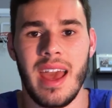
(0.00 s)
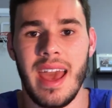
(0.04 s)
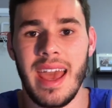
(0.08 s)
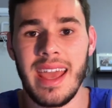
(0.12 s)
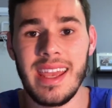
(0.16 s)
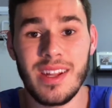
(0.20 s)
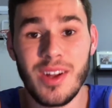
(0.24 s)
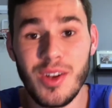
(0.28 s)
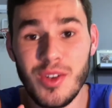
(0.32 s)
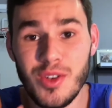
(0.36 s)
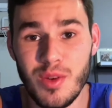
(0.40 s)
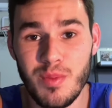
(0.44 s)

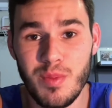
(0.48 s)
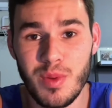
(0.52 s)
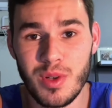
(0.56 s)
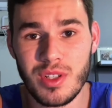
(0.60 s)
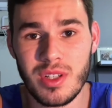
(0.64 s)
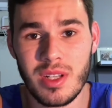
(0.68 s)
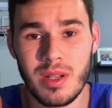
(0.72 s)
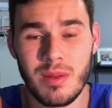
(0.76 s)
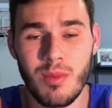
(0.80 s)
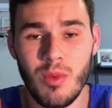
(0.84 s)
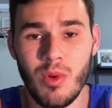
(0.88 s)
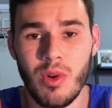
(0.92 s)

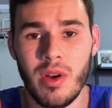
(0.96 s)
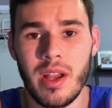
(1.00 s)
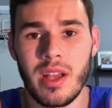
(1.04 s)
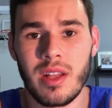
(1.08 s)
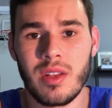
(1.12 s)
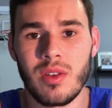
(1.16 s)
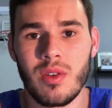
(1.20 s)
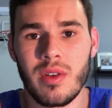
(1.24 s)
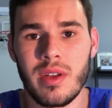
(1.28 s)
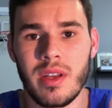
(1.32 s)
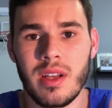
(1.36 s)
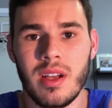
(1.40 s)
800% more
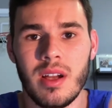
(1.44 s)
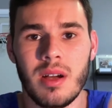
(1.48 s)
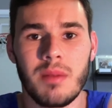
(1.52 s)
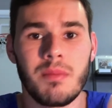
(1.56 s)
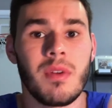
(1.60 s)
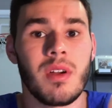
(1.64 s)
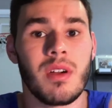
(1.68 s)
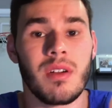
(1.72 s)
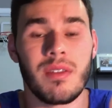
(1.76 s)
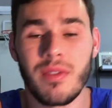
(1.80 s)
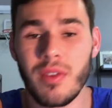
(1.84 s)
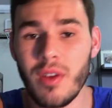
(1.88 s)
annual
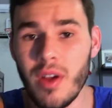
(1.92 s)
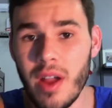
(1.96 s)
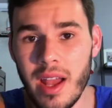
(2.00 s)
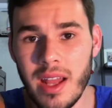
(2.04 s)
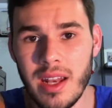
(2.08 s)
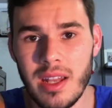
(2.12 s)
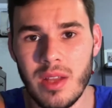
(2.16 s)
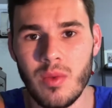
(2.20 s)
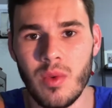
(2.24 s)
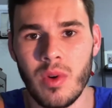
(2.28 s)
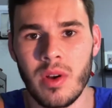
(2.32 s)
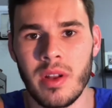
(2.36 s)
income for
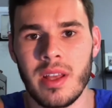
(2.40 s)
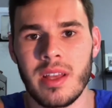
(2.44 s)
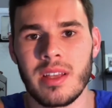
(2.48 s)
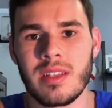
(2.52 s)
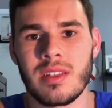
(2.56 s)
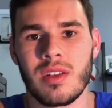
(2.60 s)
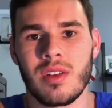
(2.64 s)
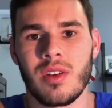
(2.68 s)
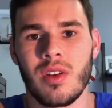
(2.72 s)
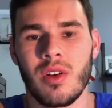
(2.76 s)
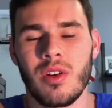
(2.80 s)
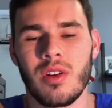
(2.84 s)
anyone is
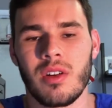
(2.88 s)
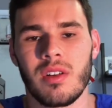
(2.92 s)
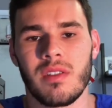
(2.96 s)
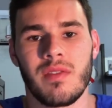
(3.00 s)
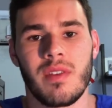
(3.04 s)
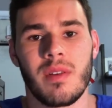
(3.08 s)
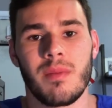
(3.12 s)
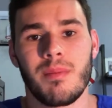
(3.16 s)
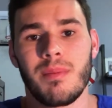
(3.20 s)
unheard of.